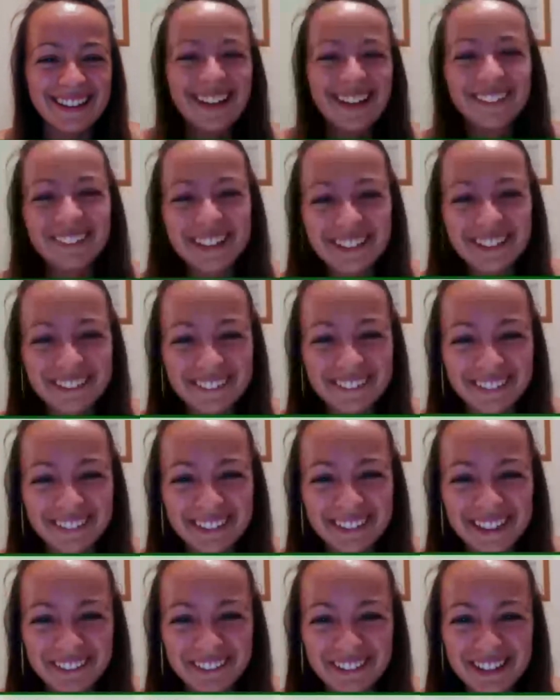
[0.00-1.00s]
when
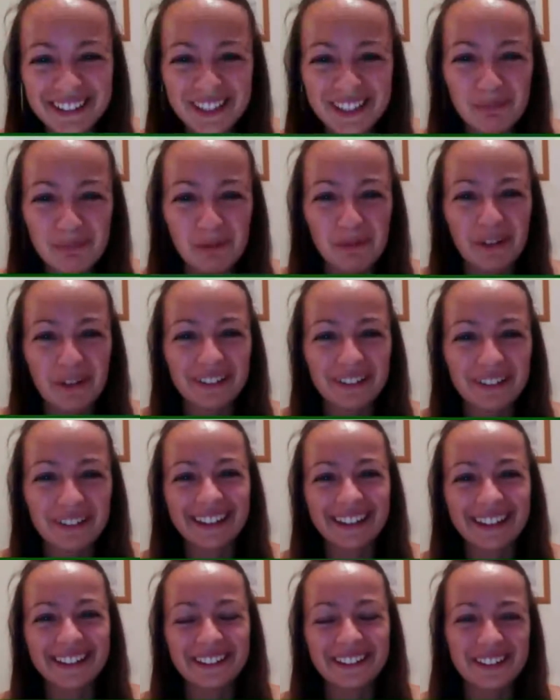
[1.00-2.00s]
you're in a supermarket and
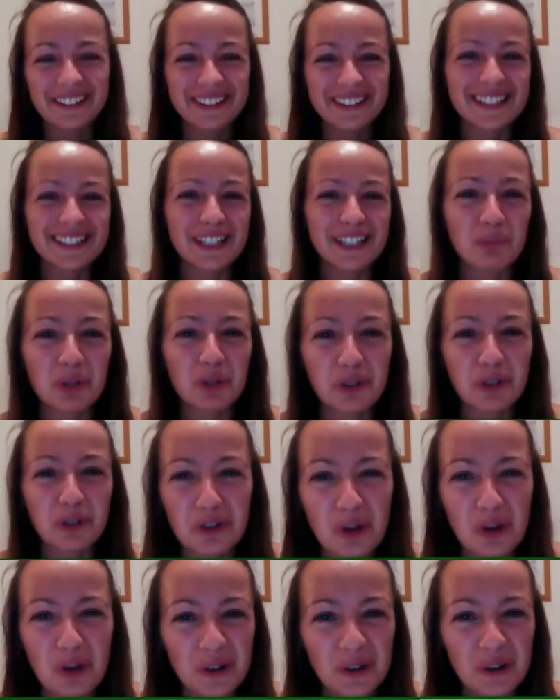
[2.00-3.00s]
you see someone you
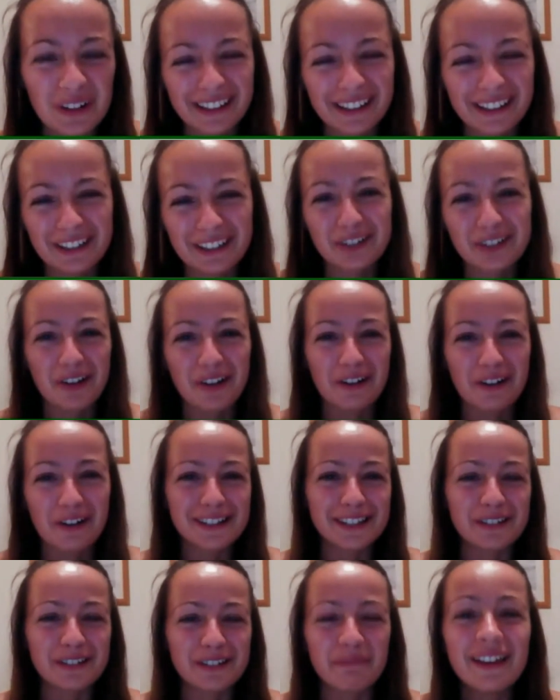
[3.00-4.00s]
know, like you don't ask
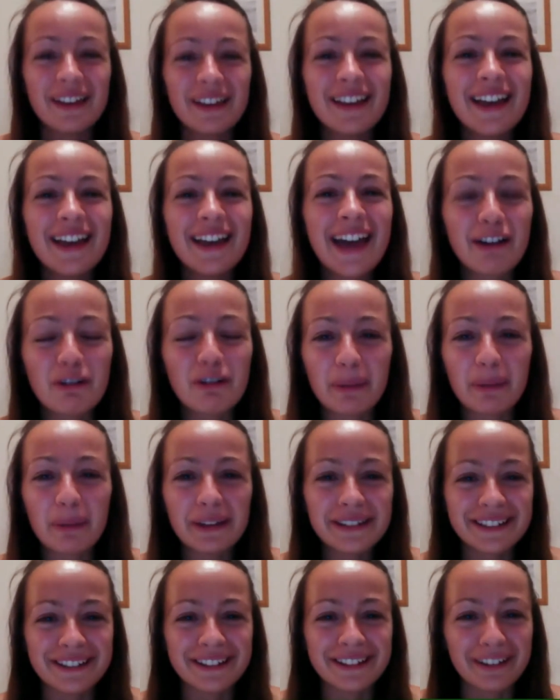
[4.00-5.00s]
them, how abundant
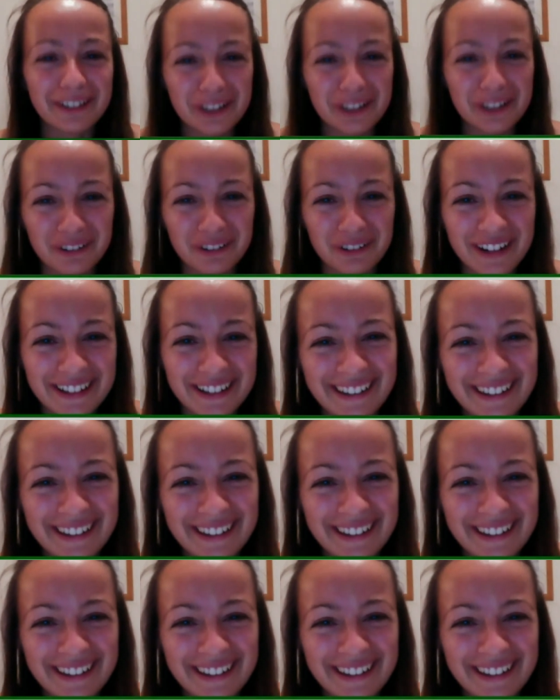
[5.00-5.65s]
are you right now?